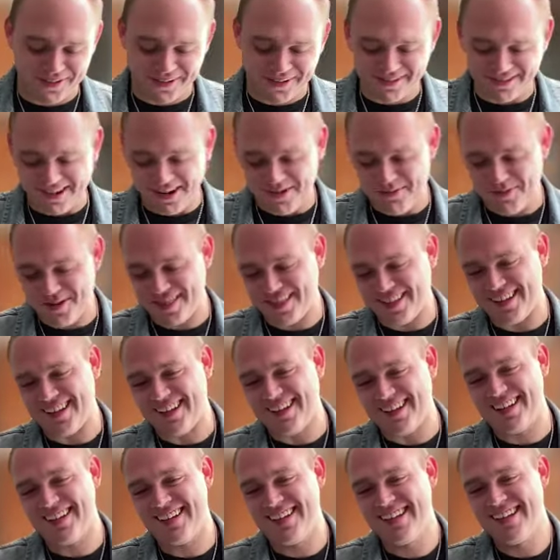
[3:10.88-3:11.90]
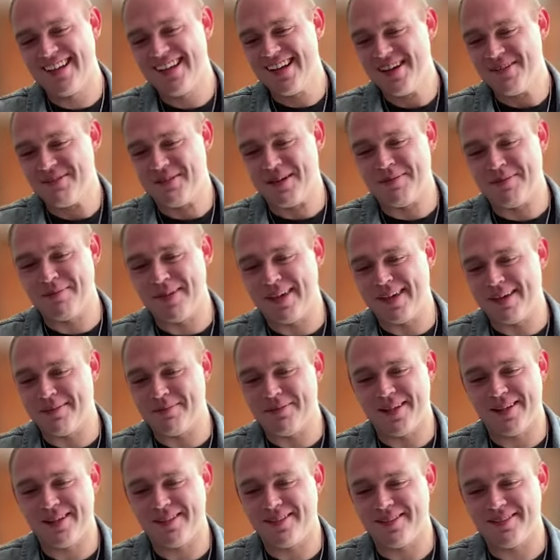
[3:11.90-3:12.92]
front row with you. We
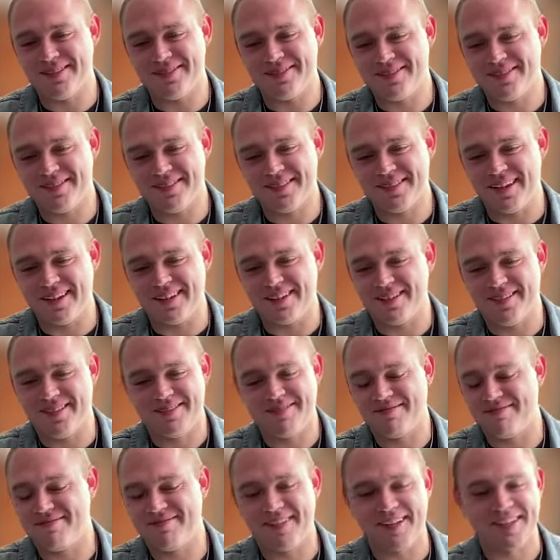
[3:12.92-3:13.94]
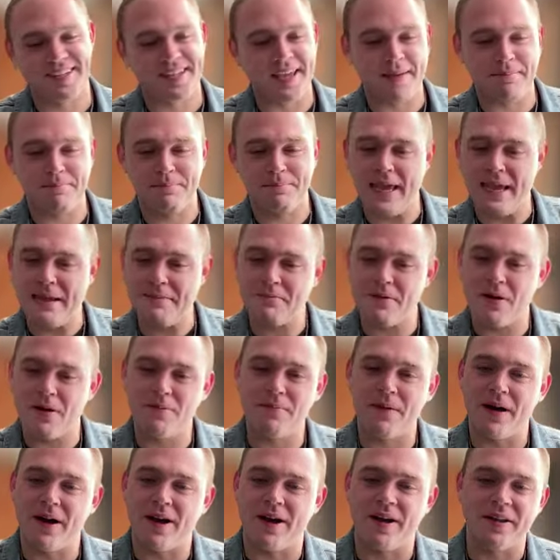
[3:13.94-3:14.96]
made it, the the ten
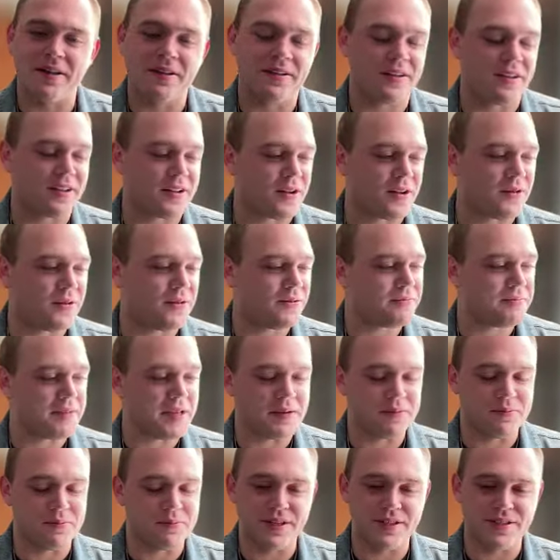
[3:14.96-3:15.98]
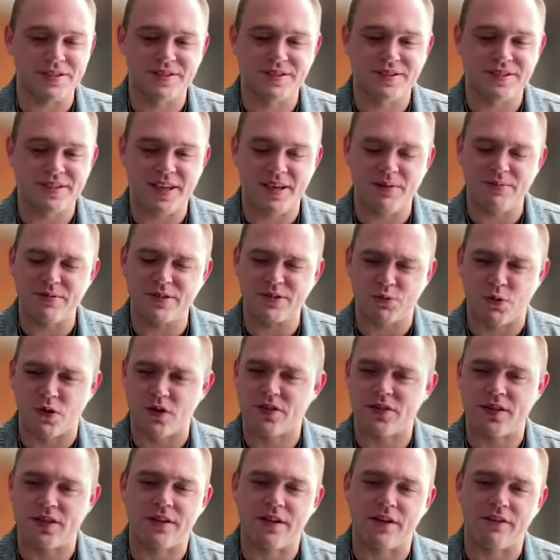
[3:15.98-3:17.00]
people, but you know it was it was
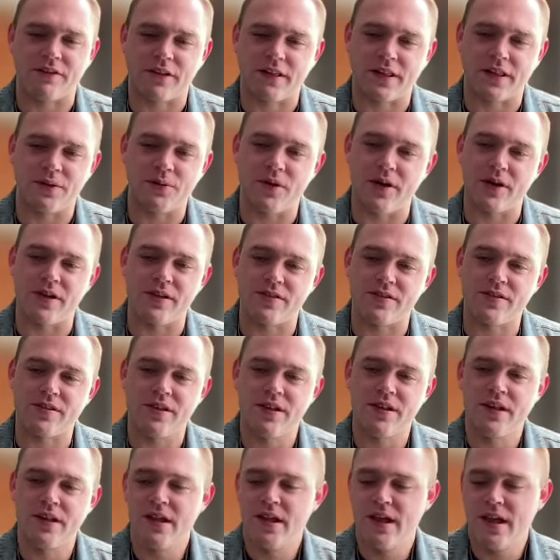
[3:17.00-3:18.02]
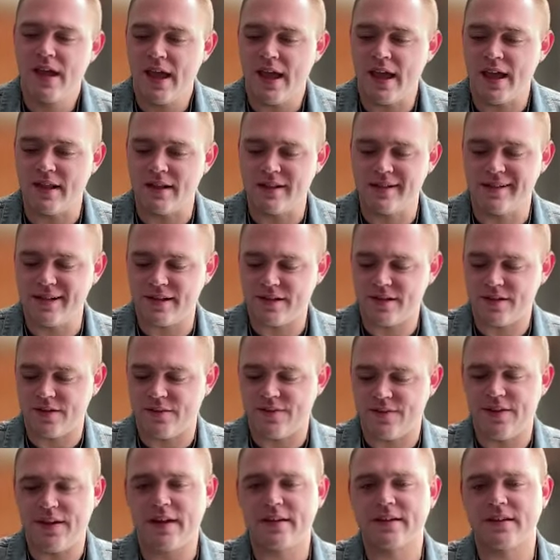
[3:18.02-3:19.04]
worth it. It really was. Yeah. And just
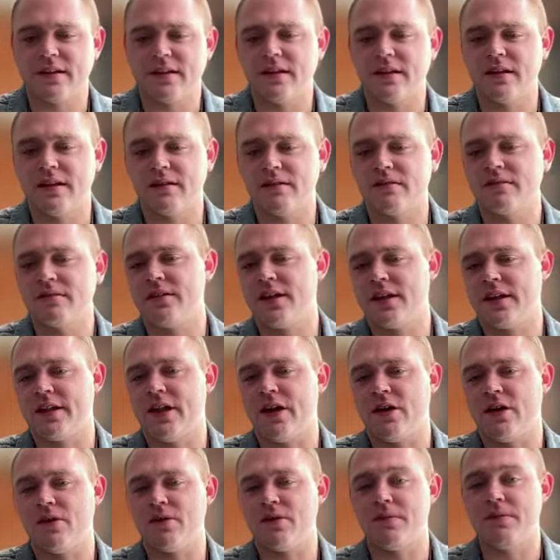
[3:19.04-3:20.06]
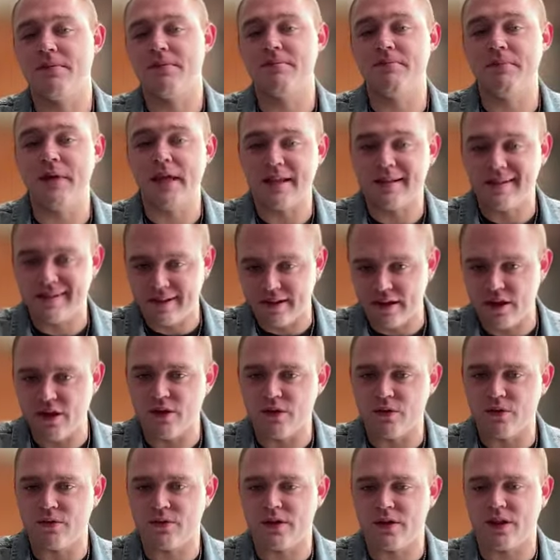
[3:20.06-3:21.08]
the fact to you know, meet
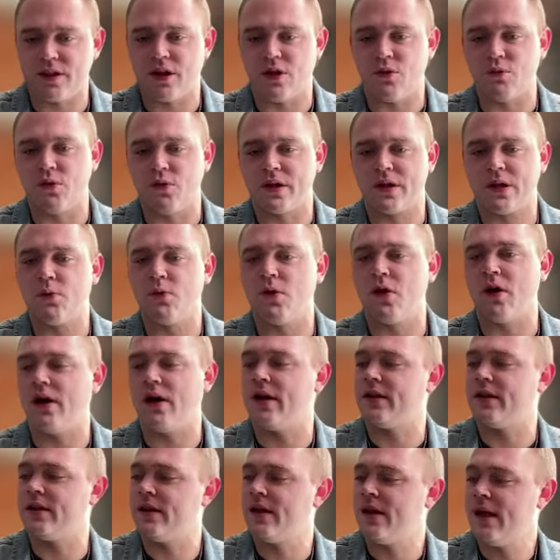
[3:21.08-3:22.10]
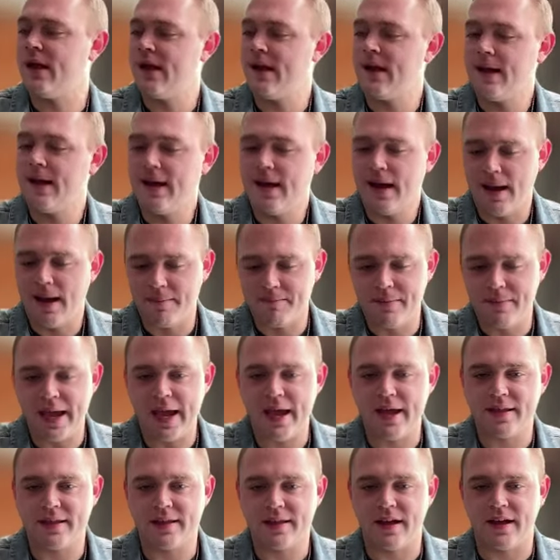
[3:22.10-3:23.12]
you, you know, one on one.
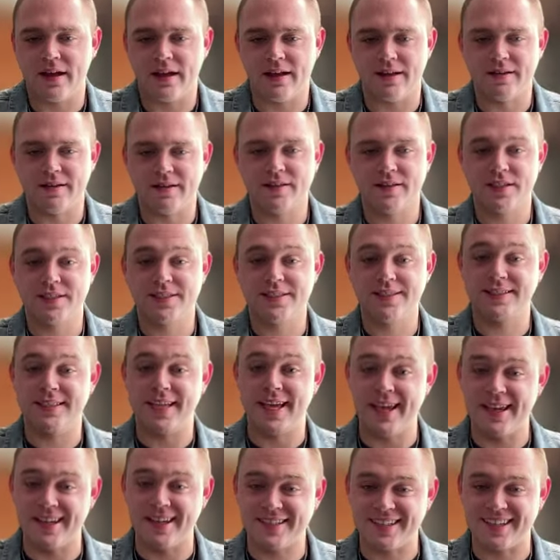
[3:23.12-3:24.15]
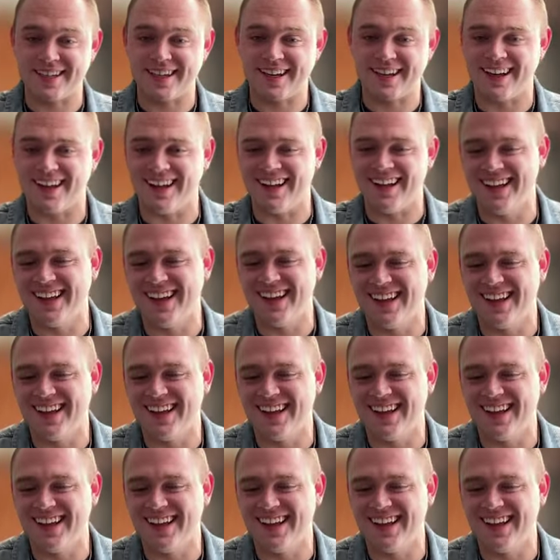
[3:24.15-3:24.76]
Amanda, Santa,